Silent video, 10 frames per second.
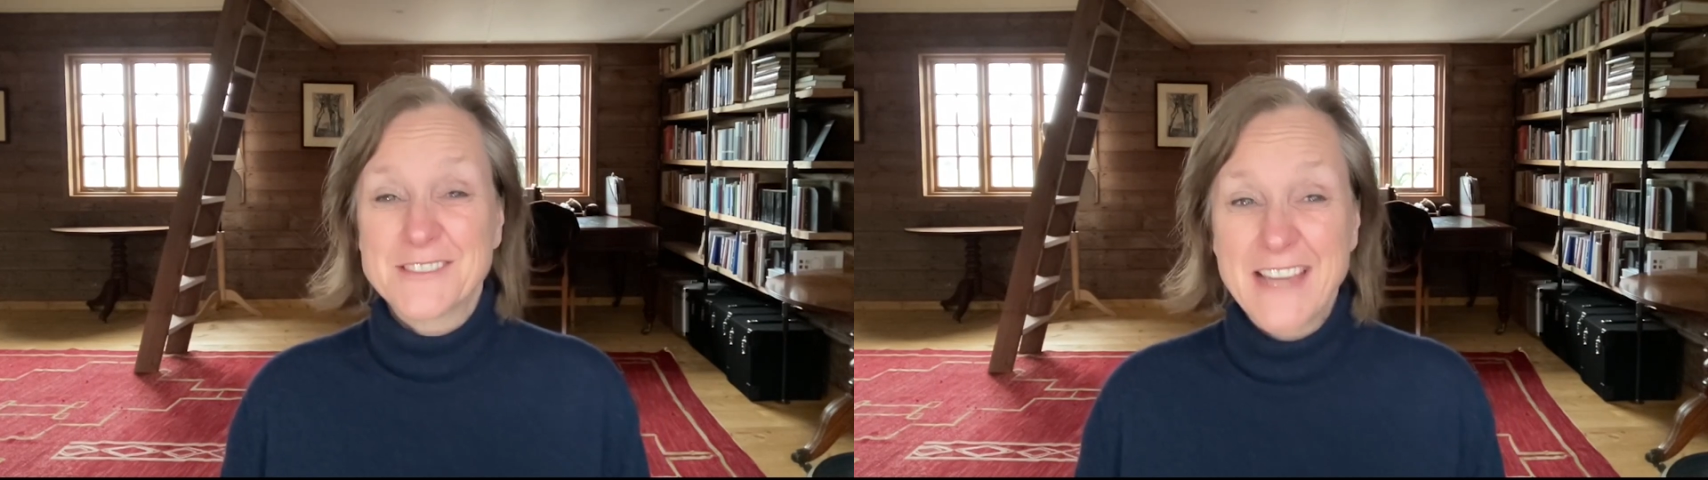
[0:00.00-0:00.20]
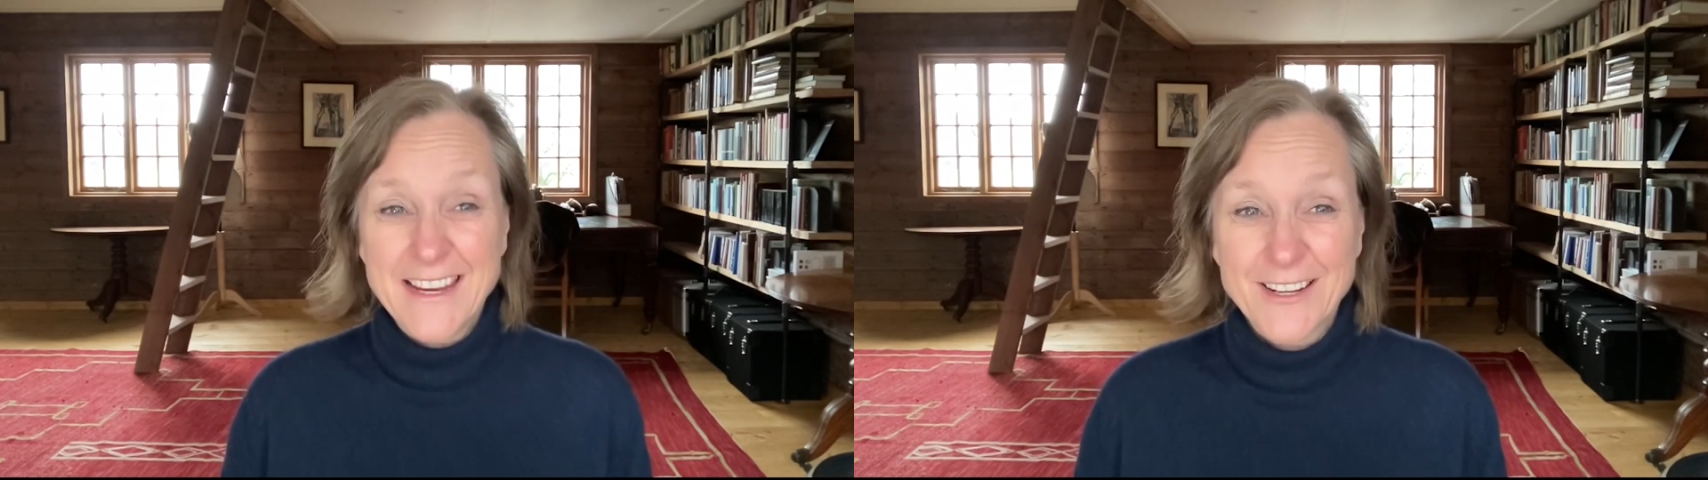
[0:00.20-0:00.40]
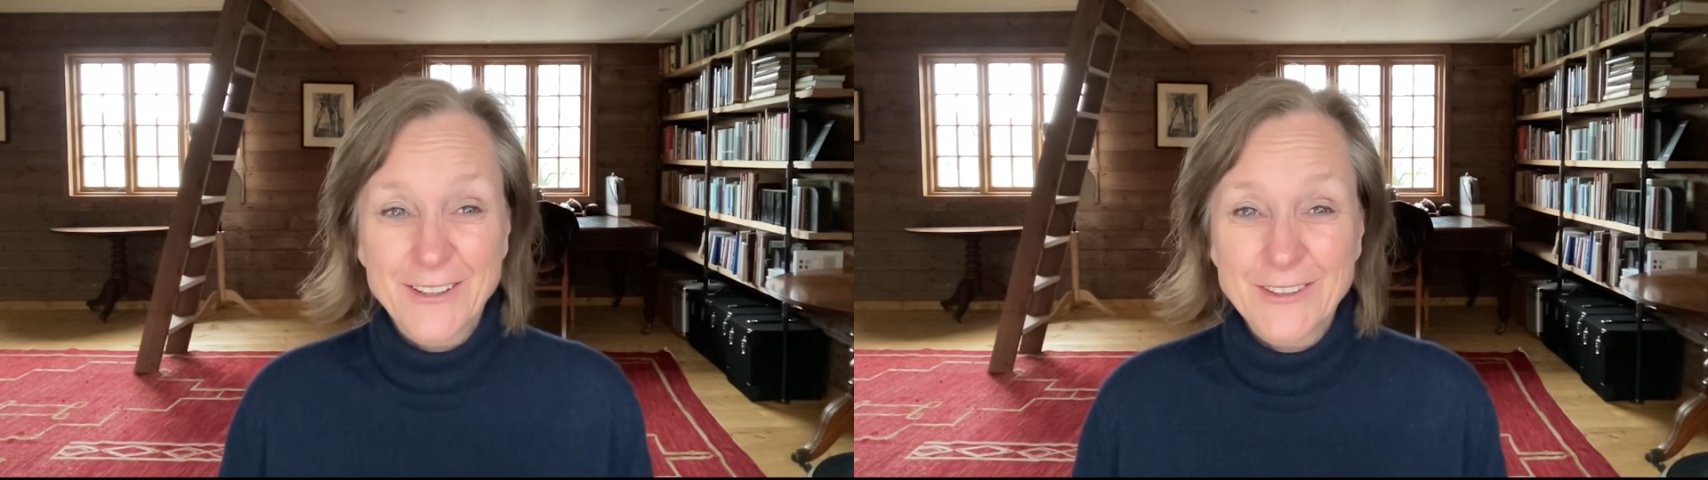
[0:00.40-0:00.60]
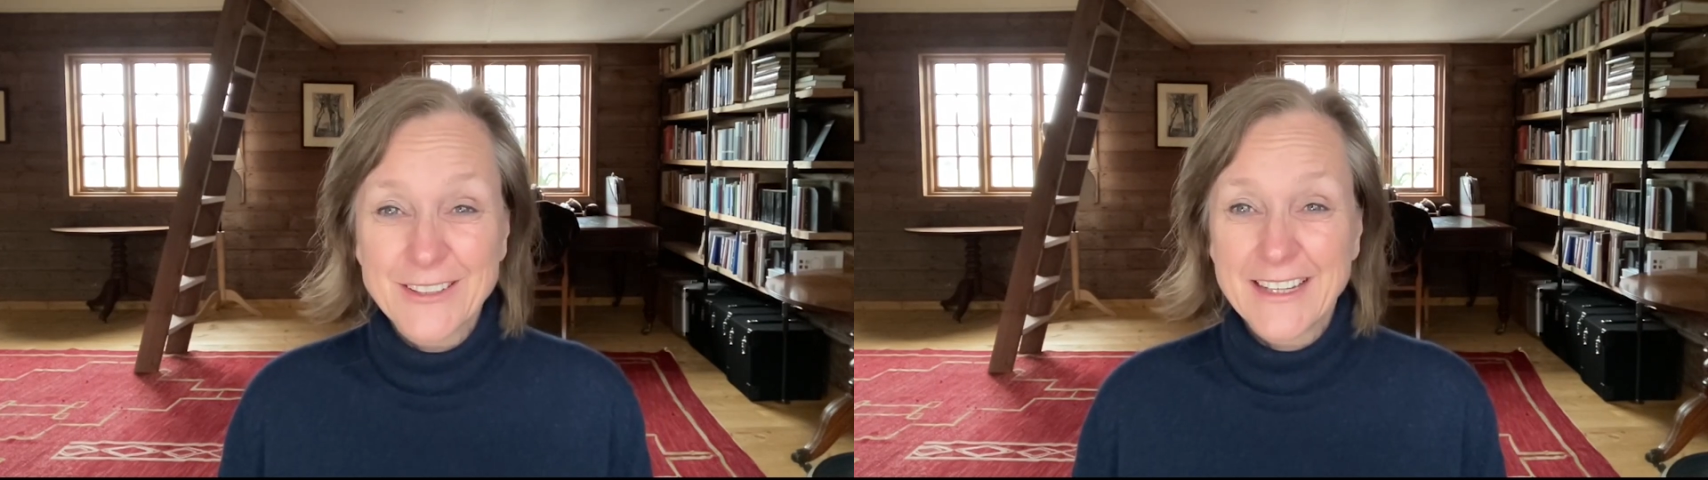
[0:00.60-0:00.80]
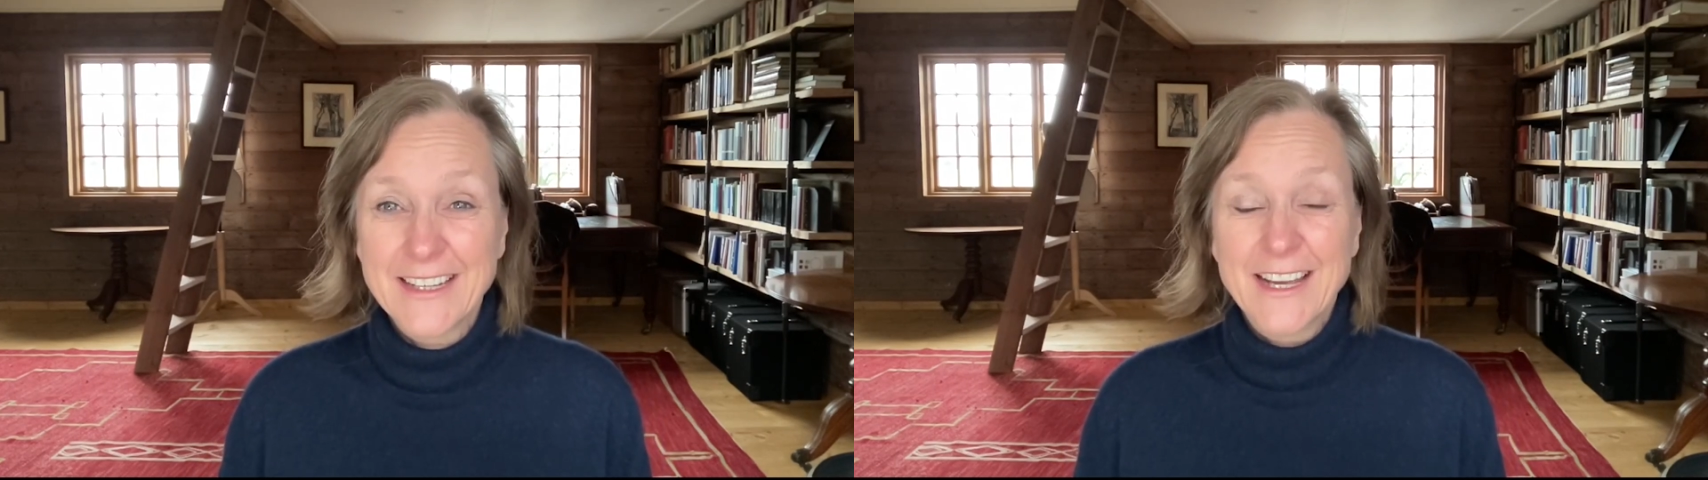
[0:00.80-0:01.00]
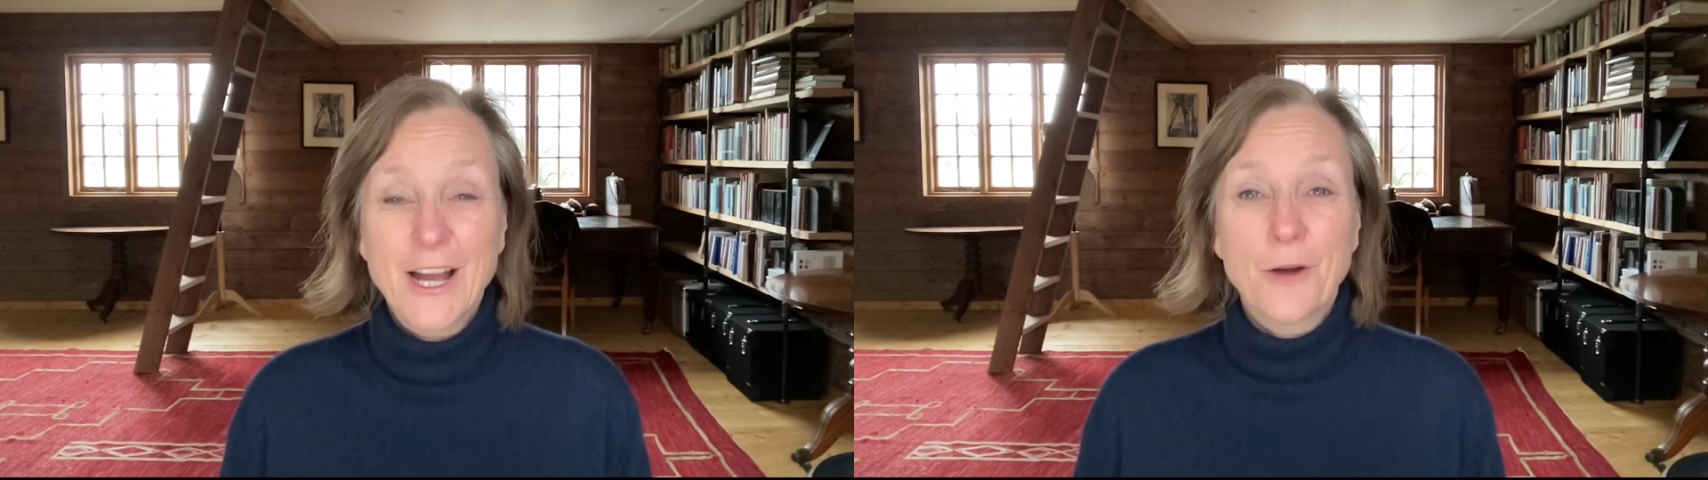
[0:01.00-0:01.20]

take longer.